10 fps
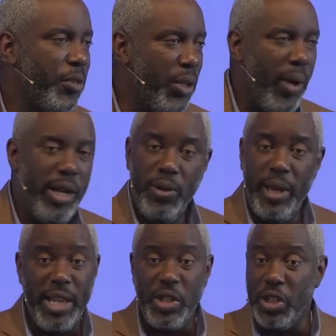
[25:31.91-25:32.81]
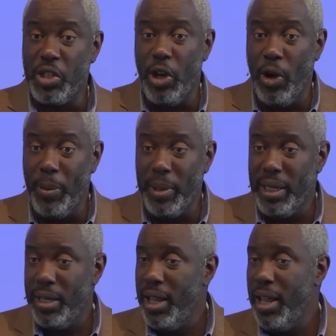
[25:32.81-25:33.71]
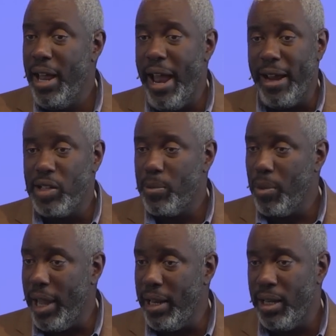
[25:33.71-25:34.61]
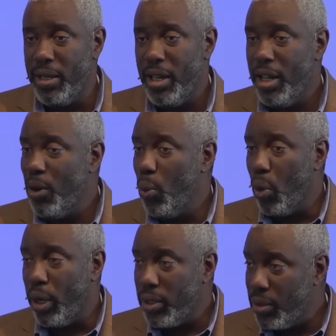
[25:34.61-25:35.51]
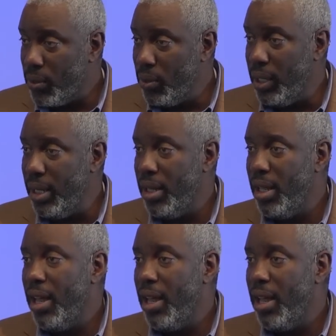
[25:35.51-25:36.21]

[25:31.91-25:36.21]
And the way to do that is just to open it, explain it, work through it,